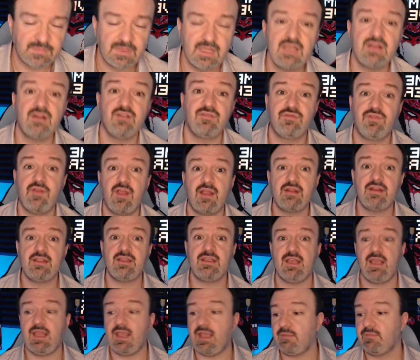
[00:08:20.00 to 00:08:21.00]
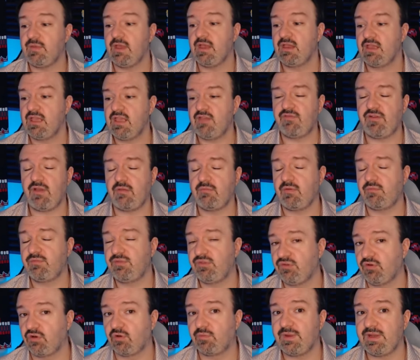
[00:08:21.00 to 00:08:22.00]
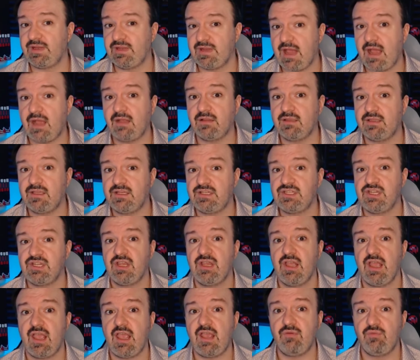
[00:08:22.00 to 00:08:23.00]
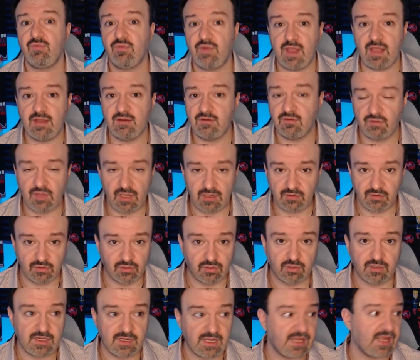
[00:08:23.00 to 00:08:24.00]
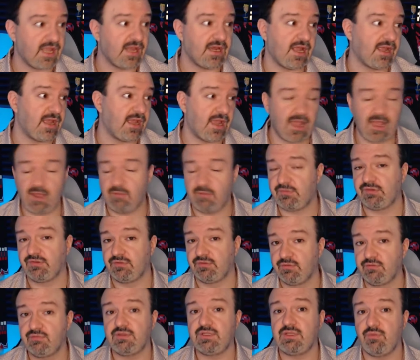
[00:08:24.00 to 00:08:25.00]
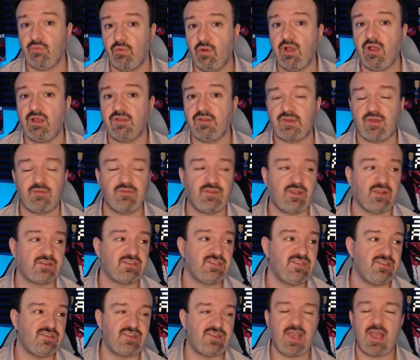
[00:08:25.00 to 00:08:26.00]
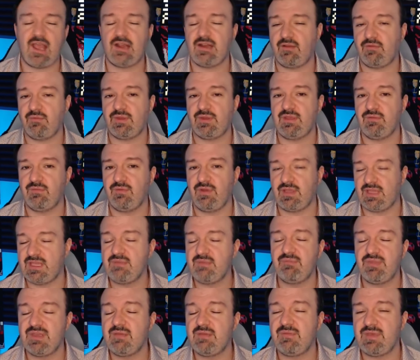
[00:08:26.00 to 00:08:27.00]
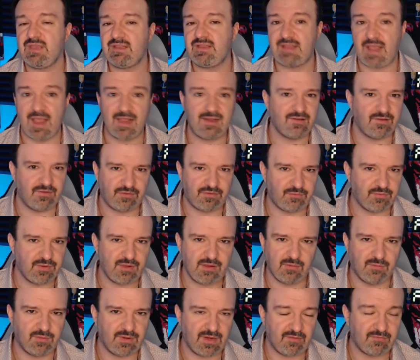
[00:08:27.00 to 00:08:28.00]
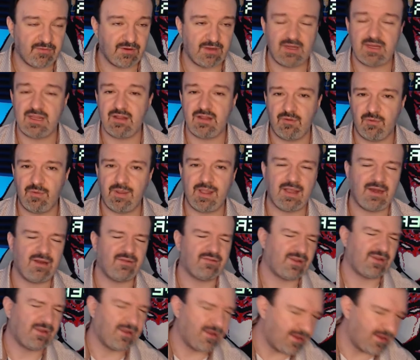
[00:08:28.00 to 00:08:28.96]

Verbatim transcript: in a fighting game if I'm absorbing knowledge and and and learning, and I absolutely was. I was actually sad at he he beat me ten to three or whatever, and he quit, and I was like,